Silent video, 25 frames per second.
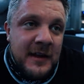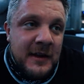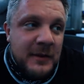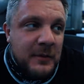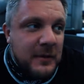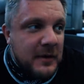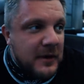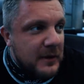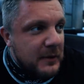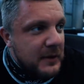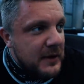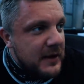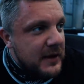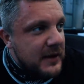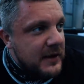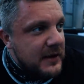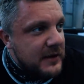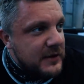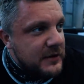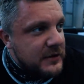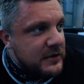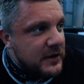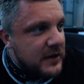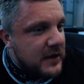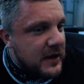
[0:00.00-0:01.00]
where are we?
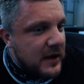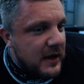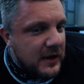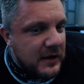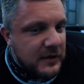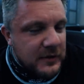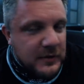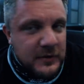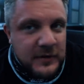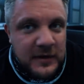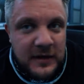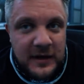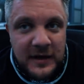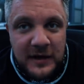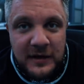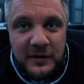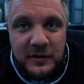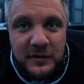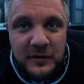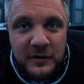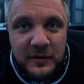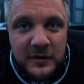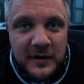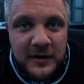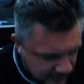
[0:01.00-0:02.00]
Chicago to
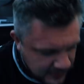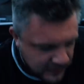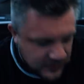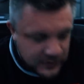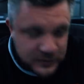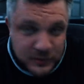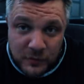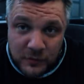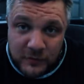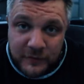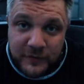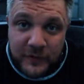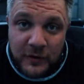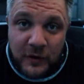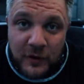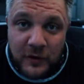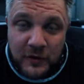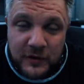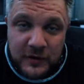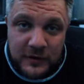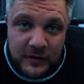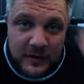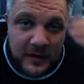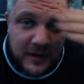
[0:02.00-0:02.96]
Heathrow. So hopefully all you